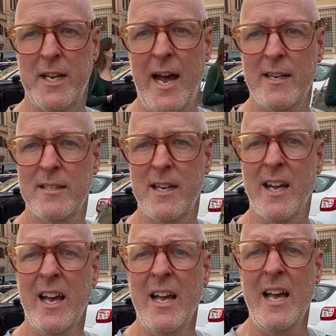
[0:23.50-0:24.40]
taxi.
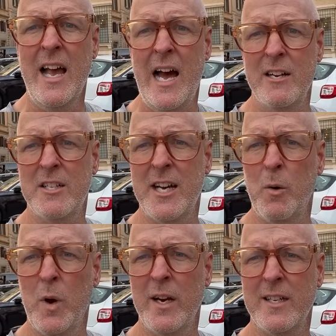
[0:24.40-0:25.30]
How do you tell
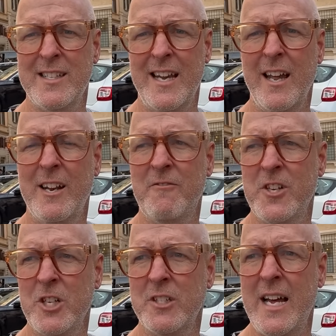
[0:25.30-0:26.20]
what is an
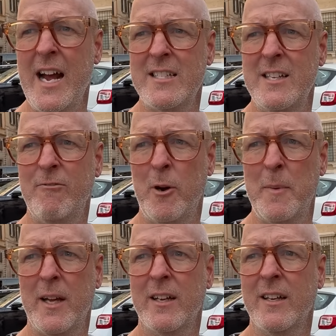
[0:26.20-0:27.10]
official taxi from
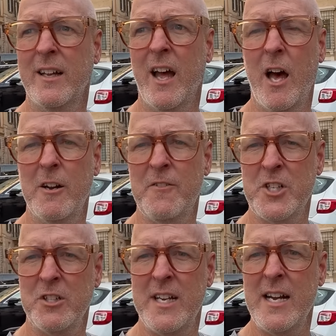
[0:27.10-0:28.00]
a
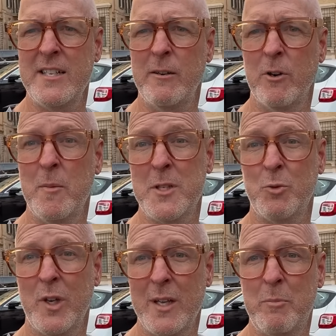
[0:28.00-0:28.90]
unofficial taxi in Rome? It's
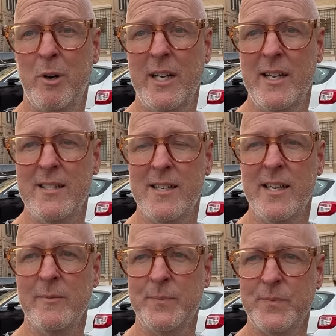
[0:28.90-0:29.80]
really pretty easy
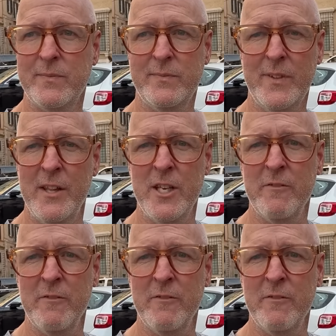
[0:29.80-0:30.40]
the